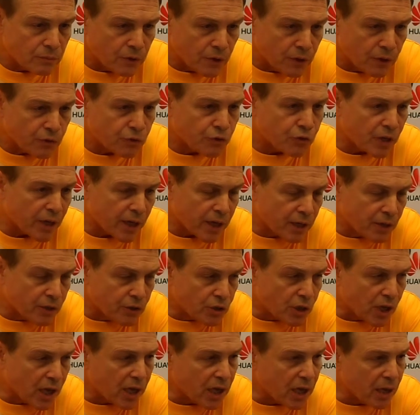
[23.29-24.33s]
their
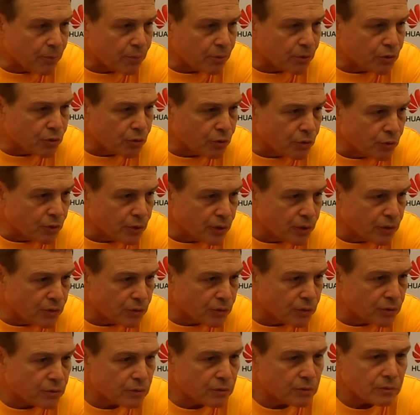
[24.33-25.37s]
second shot
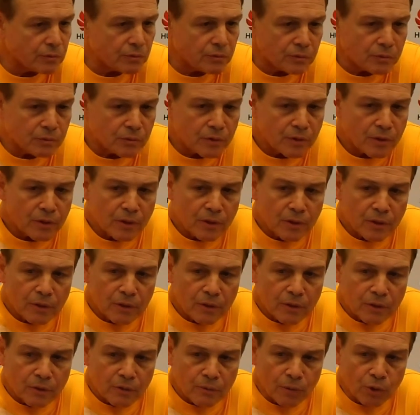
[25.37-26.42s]
opportunities,
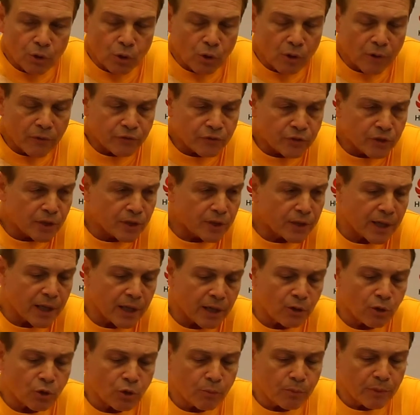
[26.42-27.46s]
we offset
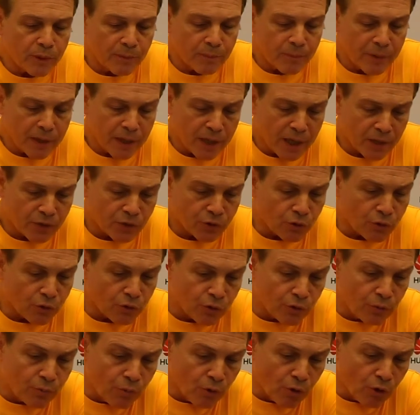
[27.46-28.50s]
that a little bit by not
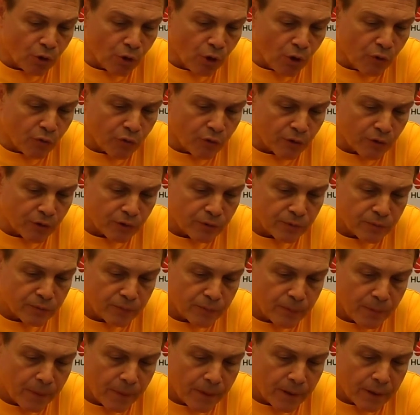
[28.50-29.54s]
turning the ball over,
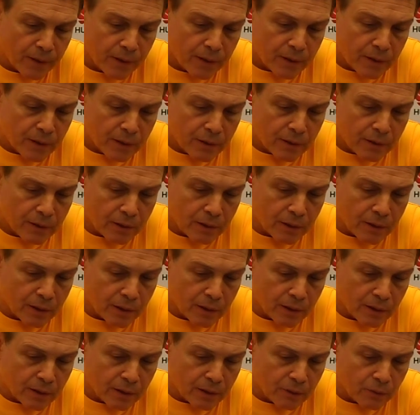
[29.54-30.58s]

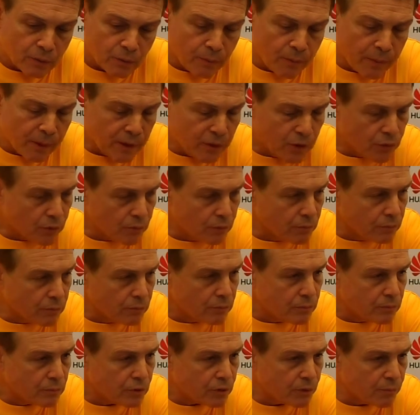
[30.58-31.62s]
and we made
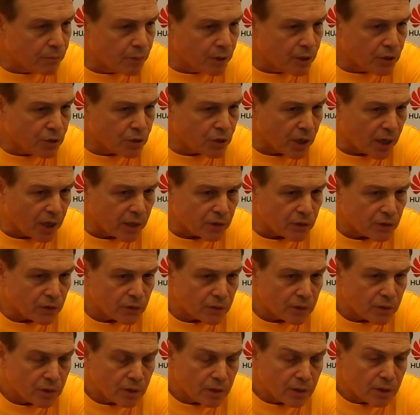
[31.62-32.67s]
some big
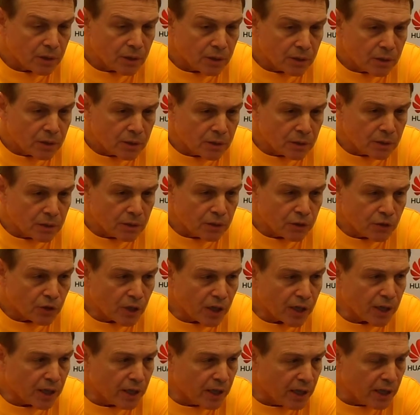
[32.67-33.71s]
shots. In the
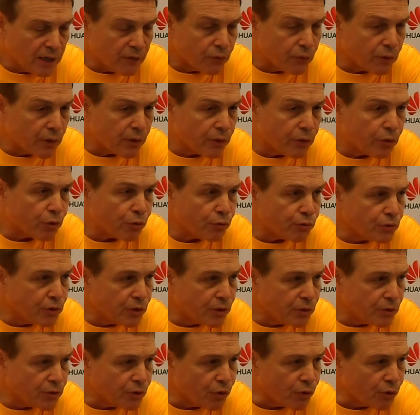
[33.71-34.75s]
second half, we had
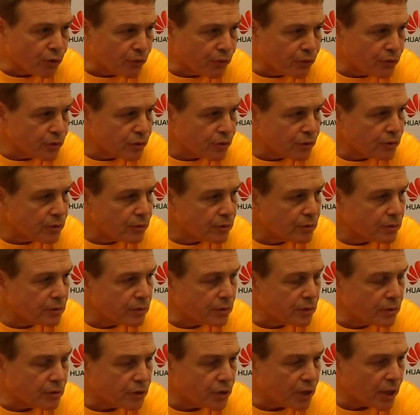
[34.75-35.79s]
13 turnovers
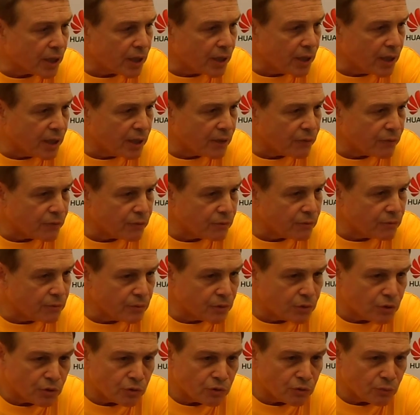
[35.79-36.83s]
in the second half,
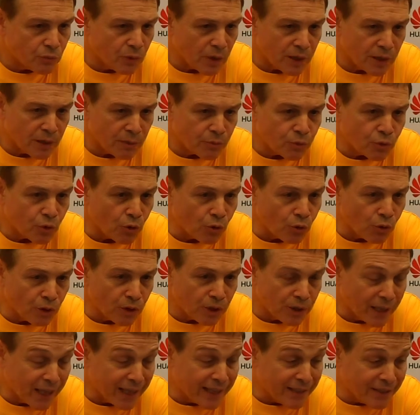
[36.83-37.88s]
which wound up
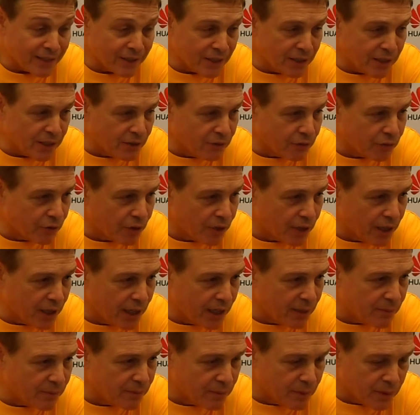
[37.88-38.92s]
totaling 19 for the
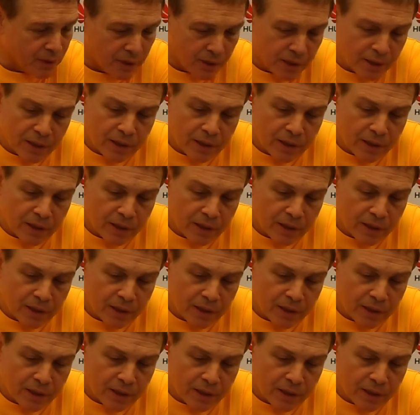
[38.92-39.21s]
game.